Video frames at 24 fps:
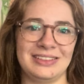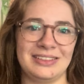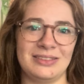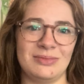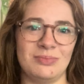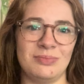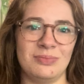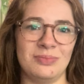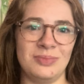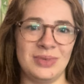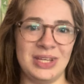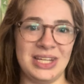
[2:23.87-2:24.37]

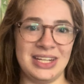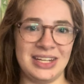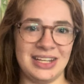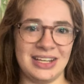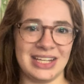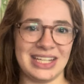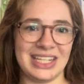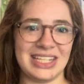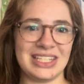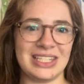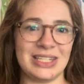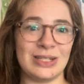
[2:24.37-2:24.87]

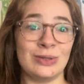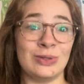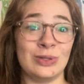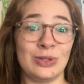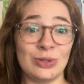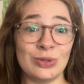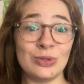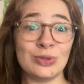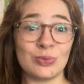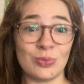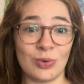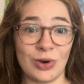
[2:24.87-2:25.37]
medias, you
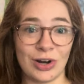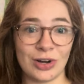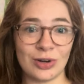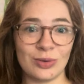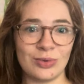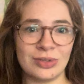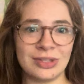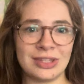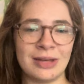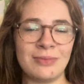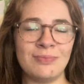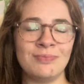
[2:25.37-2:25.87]
use water
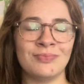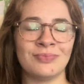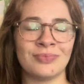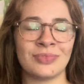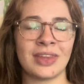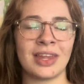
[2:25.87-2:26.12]
with them,